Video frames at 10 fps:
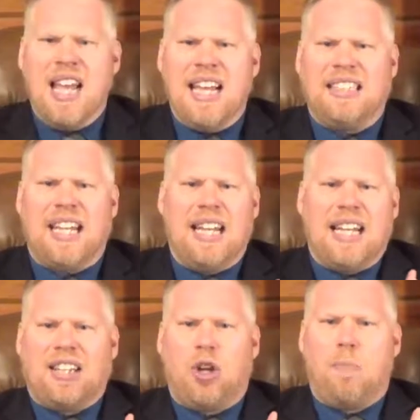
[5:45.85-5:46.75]
He's saying
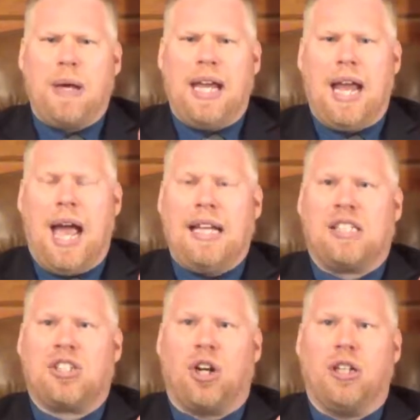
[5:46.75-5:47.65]
let there be a
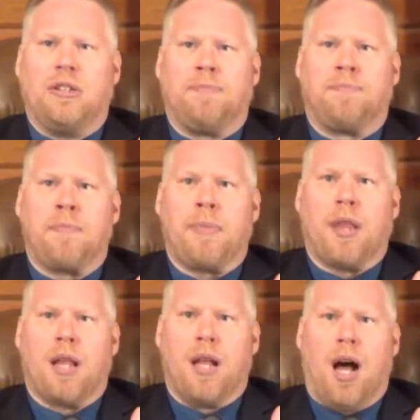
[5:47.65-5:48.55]
certain
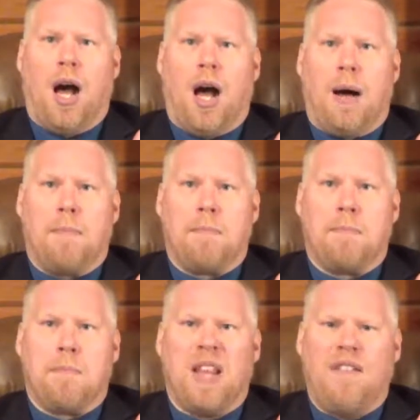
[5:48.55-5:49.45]

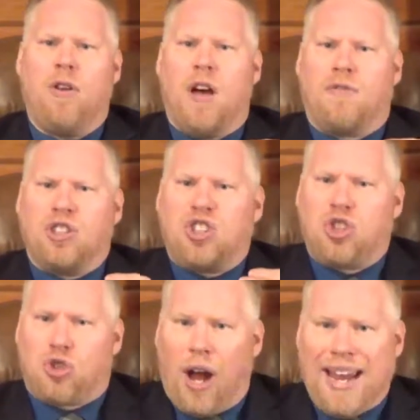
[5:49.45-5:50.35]
level of
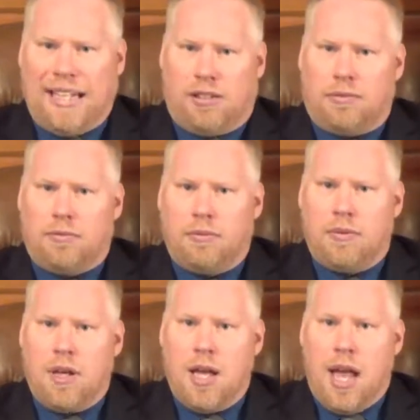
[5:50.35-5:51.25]
restraint.
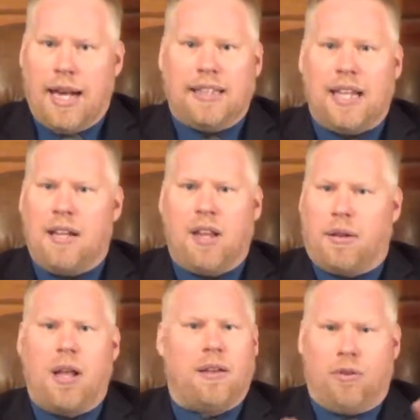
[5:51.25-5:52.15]
And he's saying
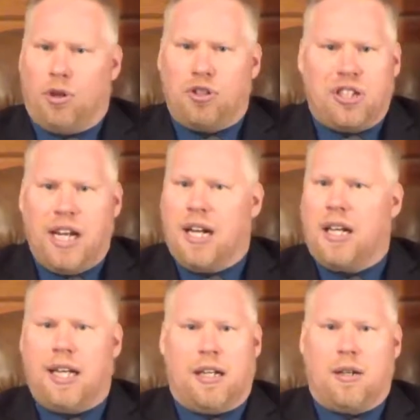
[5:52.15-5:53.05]
you're
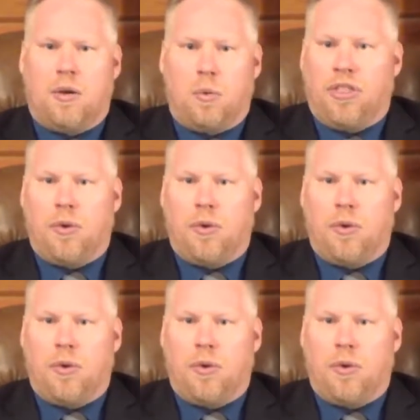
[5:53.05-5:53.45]
dealing with the